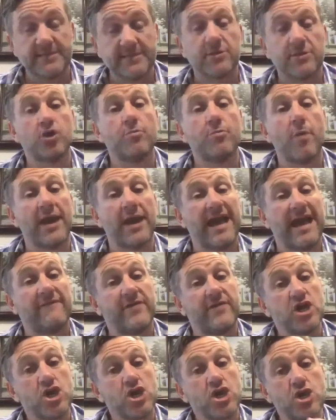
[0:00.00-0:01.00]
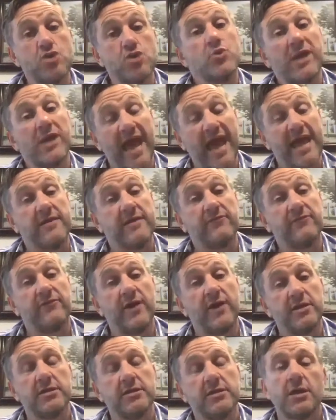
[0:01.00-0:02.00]
So you might have a UK
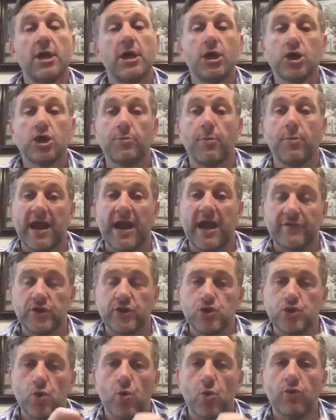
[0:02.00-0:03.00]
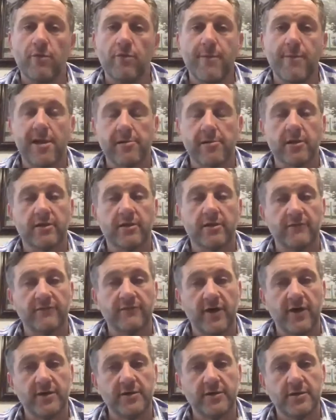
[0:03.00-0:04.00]
fund, you might have a North American
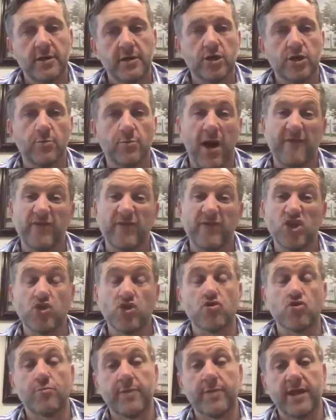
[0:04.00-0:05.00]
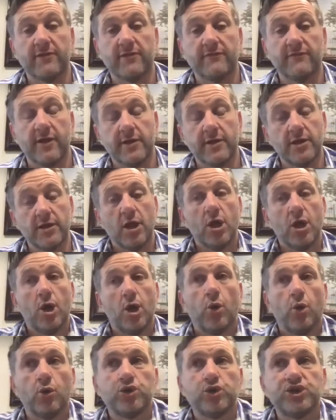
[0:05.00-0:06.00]
fund, you might have a European fund,
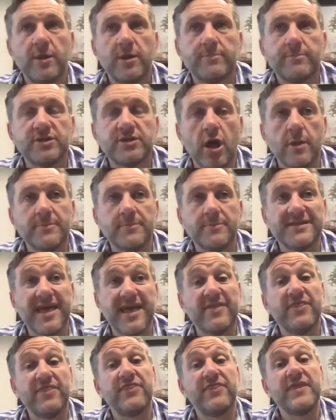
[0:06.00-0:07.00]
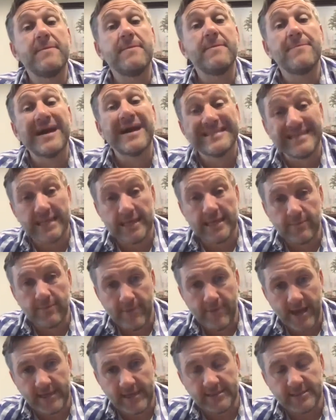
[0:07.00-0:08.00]
or sometimes they're thematic
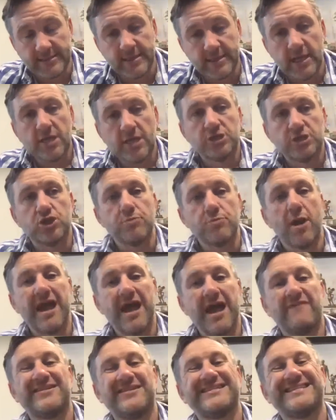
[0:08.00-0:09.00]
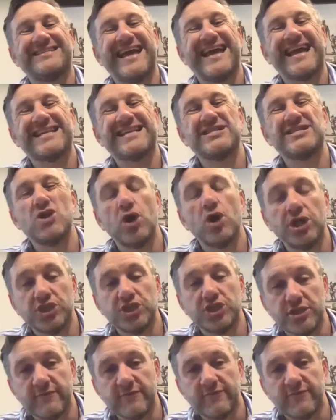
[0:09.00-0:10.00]
based. So you might have a
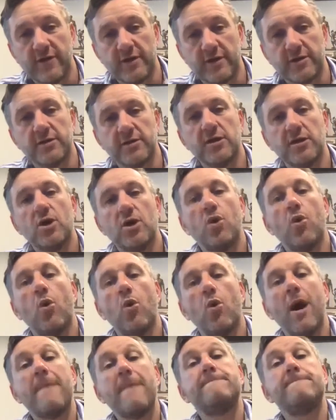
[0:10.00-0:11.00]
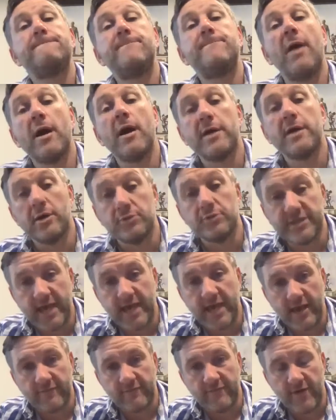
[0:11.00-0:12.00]
technology fund or a biotech
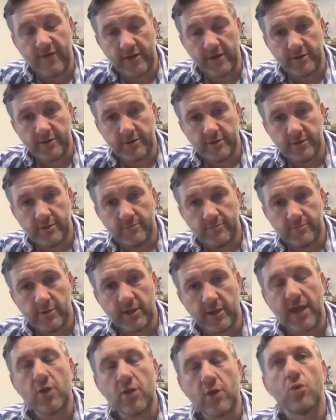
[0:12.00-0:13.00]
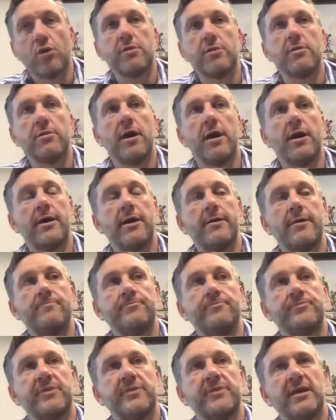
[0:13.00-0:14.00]
fund, okay, or
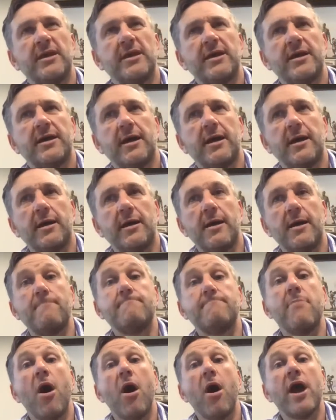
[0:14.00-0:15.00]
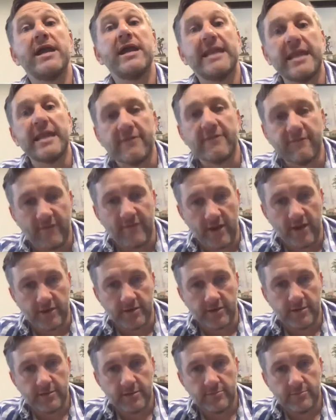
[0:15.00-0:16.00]
a mining fund.
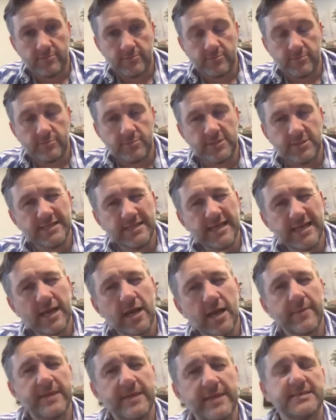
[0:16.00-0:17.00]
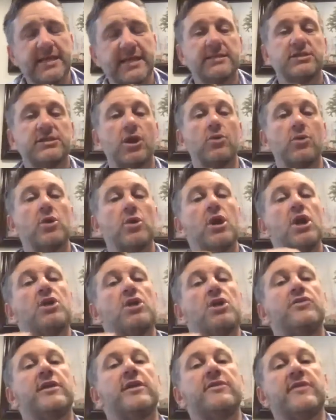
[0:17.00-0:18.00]
Does that kind of make sense? So
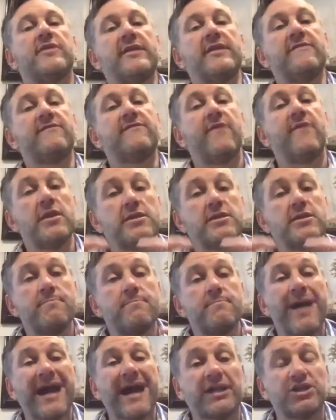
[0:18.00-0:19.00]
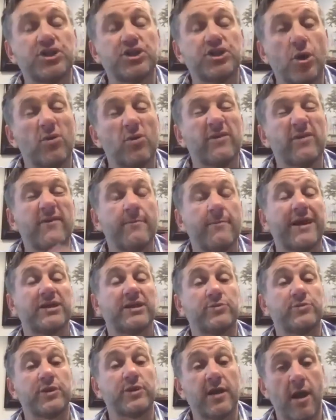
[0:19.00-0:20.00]
the fund manager, or the fund
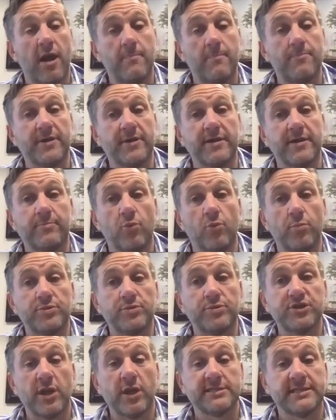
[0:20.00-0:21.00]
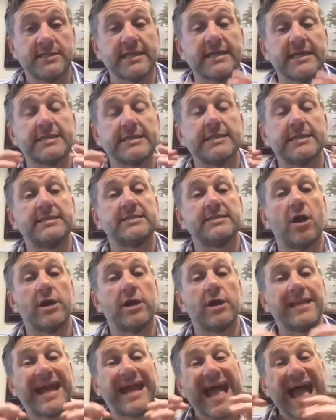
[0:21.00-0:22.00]
management company more precisely, can decide
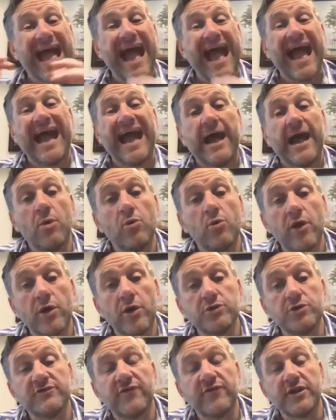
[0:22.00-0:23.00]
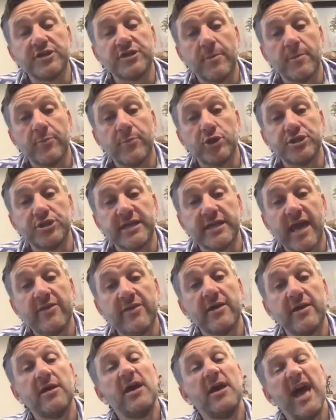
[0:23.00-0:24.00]
how those funds are put
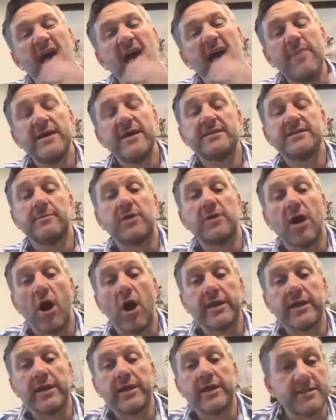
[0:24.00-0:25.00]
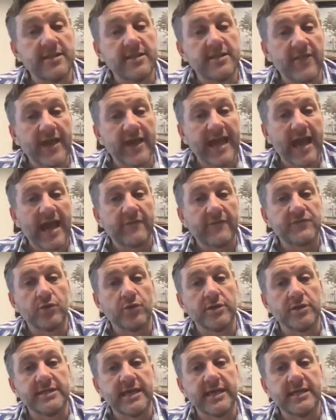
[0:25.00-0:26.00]
together. And there's some guidelines that they have to
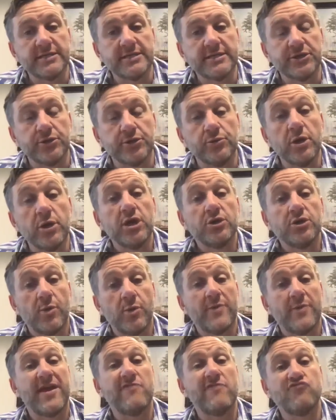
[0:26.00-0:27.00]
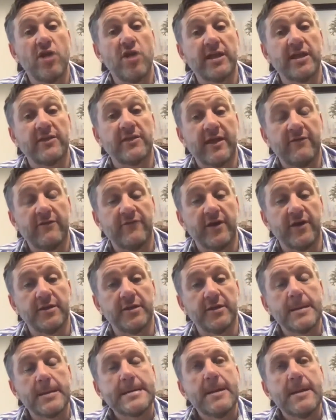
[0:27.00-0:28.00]
adhere to when they're running that fund.
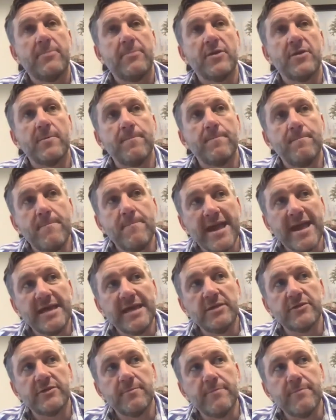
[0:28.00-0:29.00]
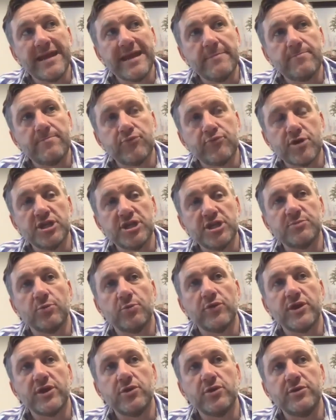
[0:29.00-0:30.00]
But the main principle
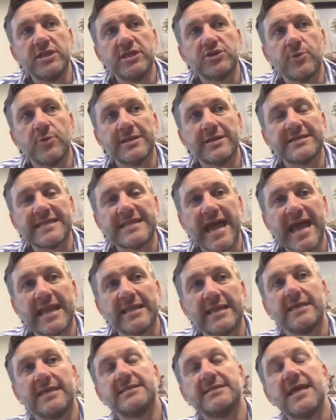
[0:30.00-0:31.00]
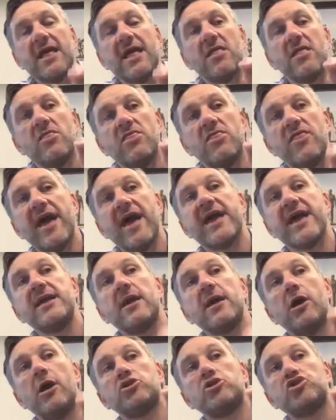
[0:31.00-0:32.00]
that you need to understand is they
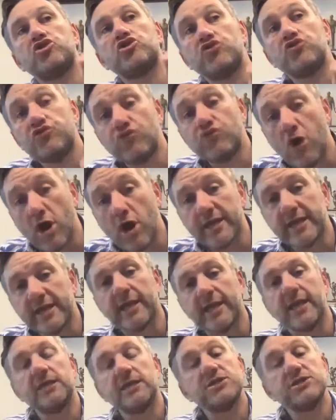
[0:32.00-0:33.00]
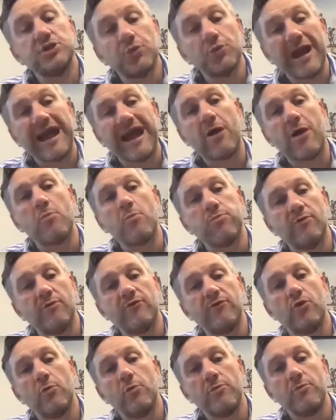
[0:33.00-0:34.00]
are trying to
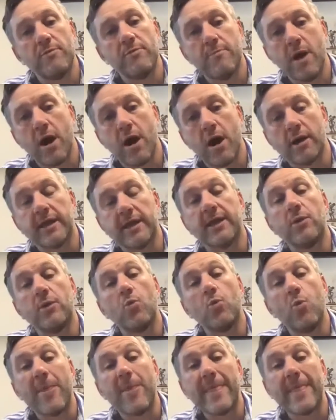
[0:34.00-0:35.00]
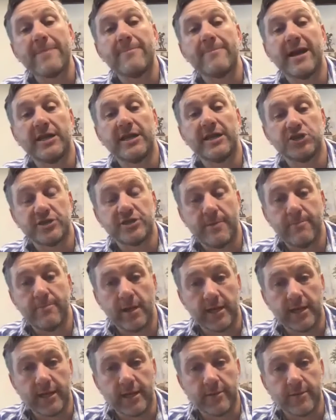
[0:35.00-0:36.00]
outperform the market when they manage that
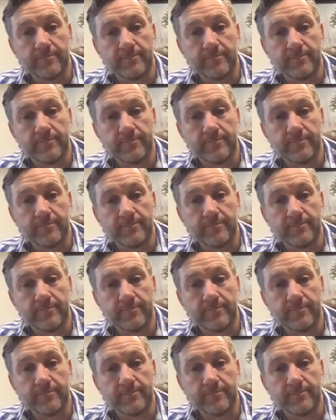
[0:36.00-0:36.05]
money.